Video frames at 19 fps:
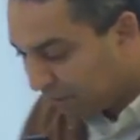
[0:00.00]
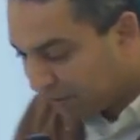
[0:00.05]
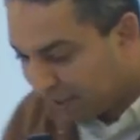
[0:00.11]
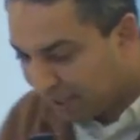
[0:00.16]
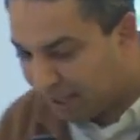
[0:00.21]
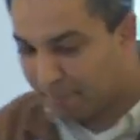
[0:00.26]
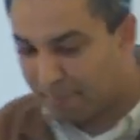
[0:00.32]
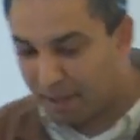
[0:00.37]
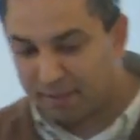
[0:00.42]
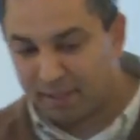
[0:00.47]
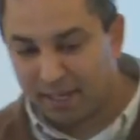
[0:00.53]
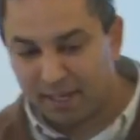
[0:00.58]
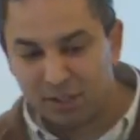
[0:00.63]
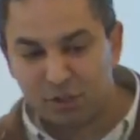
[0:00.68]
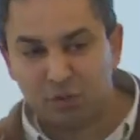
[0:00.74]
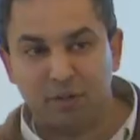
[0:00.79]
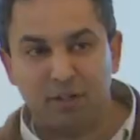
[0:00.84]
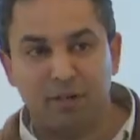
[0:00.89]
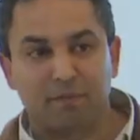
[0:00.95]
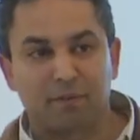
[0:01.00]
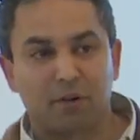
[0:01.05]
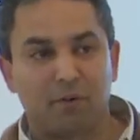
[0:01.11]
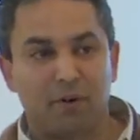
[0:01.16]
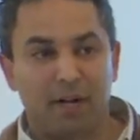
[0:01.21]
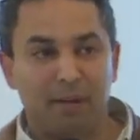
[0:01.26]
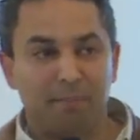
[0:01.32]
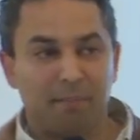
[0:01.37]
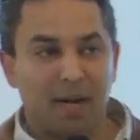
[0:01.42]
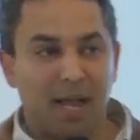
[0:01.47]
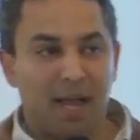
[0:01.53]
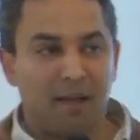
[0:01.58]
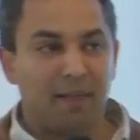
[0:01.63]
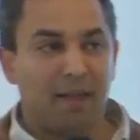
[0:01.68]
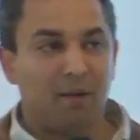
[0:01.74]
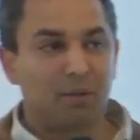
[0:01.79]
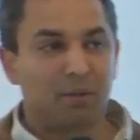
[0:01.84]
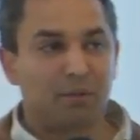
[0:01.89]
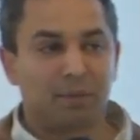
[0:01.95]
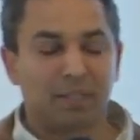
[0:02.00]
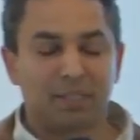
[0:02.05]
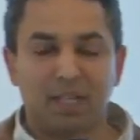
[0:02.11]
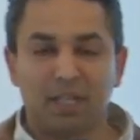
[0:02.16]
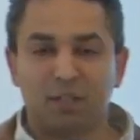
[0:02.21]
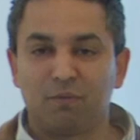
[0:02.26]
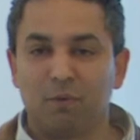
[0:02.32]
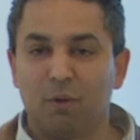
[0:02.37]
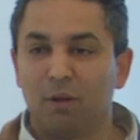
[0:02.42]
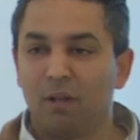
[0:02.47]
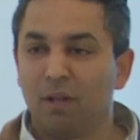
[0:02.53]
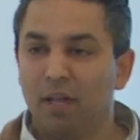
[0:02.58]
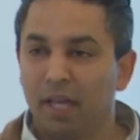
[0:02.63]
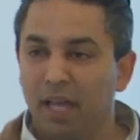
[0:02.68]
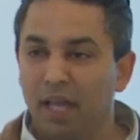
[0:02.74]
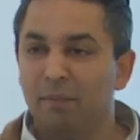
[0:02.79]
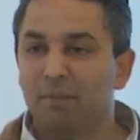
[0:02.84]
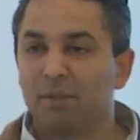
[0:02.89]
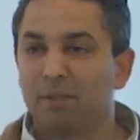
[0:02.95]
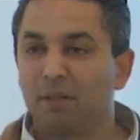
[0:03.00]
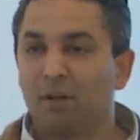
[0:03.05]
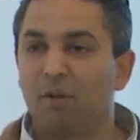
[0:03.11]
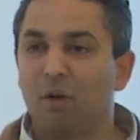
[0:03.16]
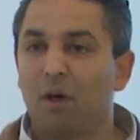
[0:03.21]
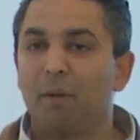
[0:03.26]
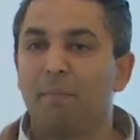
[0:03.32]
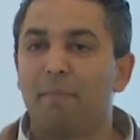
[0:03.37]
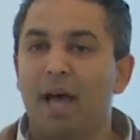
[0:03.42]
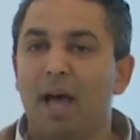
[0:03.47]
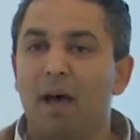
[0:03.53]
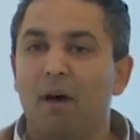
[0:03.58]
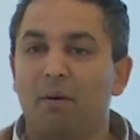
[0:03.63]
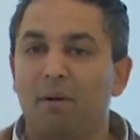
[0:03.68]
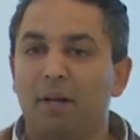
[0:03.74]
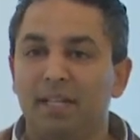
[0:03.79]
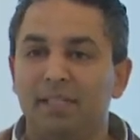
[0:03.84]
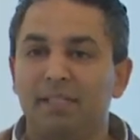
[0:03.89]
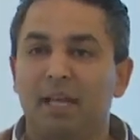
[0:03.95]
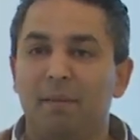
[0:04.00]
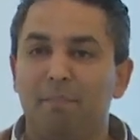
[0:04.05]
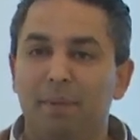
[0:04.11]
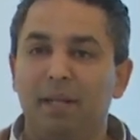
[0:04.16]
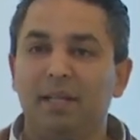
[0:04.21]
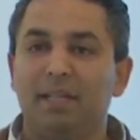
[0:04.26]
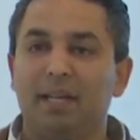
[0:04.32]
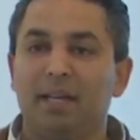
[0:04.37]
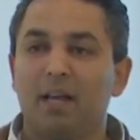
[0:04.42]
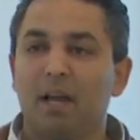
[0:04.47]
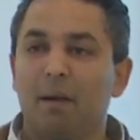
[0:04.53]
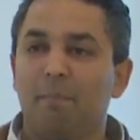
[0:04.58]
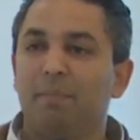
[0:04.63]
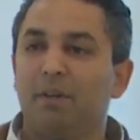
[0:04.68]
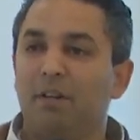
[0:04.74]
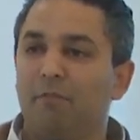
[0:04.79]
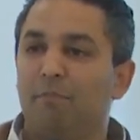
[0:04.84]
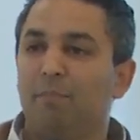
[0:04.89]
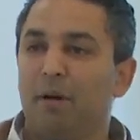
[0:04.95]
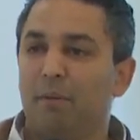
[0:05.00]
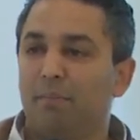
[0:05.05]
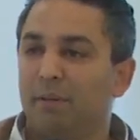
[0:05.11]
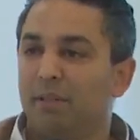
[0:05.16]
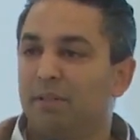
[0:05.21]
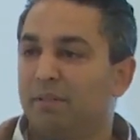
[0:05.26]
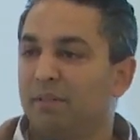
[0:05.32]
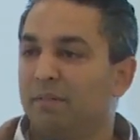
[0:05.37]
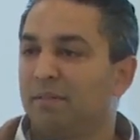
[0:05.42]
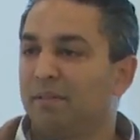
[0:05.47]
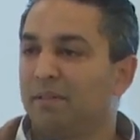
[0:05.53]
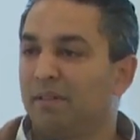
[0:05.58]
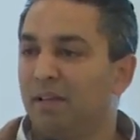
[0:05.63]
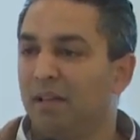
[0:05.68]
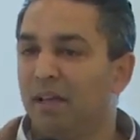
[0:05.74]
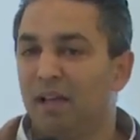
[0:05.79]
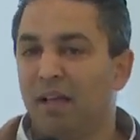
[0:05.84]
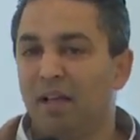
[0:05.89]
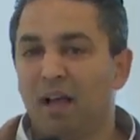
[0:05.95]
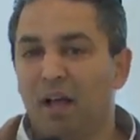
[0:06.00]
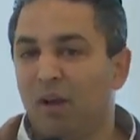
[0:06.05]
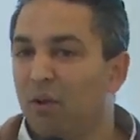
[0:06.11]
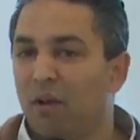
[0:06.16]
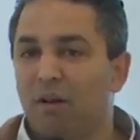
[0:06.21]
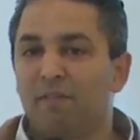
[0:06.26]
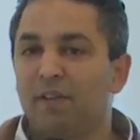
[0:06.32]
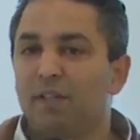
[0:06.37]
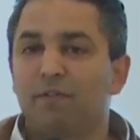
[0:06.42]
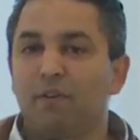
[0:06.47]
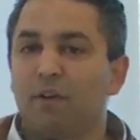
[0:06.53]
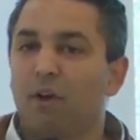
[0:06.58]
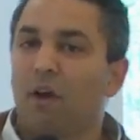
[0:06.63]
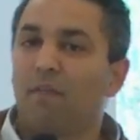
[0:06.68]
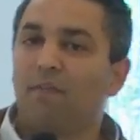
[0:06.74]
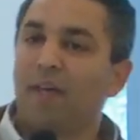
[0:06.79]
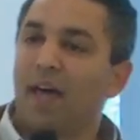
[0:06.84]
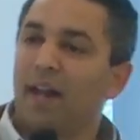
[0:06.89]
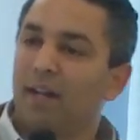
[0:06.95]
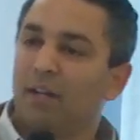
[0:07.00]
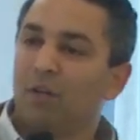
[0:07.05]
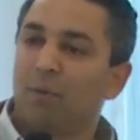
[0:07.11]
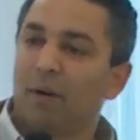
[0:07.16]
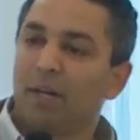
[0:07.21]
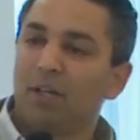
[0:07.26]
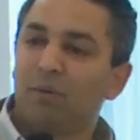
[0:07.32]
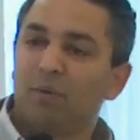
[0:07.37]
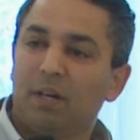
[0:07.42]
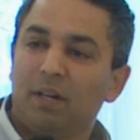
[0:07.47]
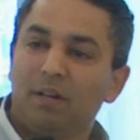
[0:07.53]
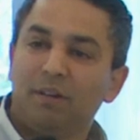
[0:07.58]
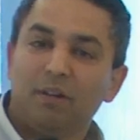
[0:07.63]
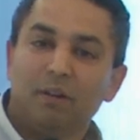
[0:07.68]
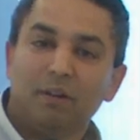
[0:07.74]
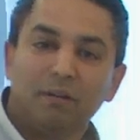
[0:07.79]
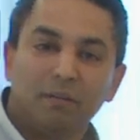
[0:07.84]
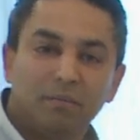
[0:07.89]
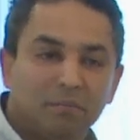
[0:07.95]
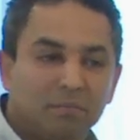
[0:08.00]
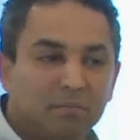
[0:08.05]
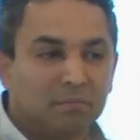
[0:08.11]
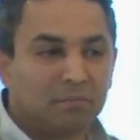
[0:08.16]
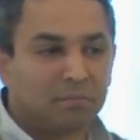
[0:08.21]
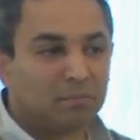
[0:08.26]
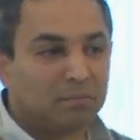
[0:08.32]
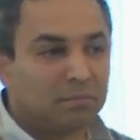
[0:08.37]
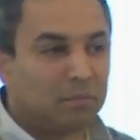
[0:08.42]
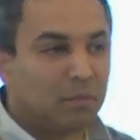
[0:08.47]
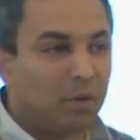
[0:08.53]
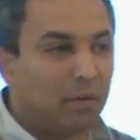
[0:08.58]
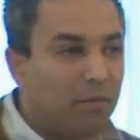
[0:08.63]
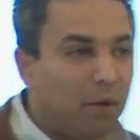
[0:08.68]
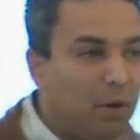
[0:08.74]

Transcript: you think about the history of Kareem and how that was successful, it was a lot about, he said, building a company of purpose. A lot of us forgot that in 2022. We're